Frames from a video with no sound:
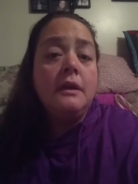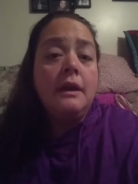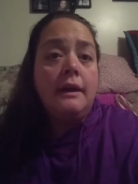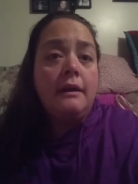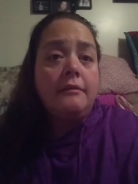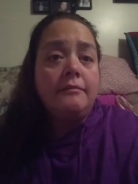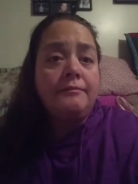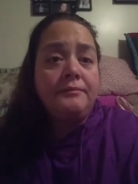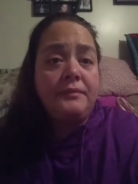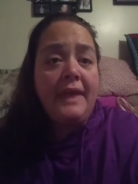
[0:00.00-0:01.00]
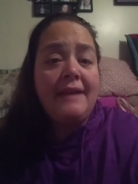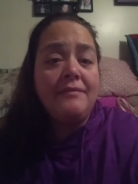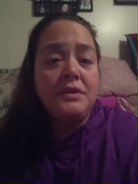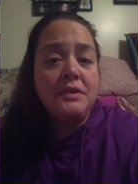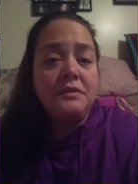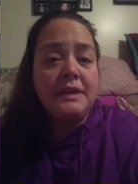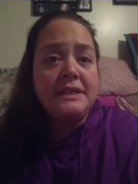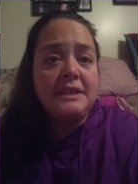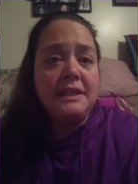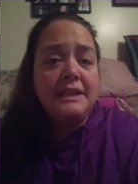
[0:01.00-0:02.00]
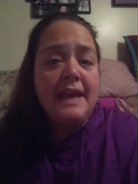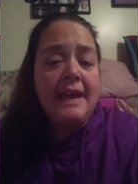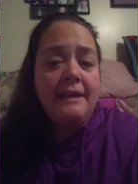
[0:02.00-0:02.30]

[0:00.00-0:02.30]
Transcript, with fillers: Um, have a good rest of the day.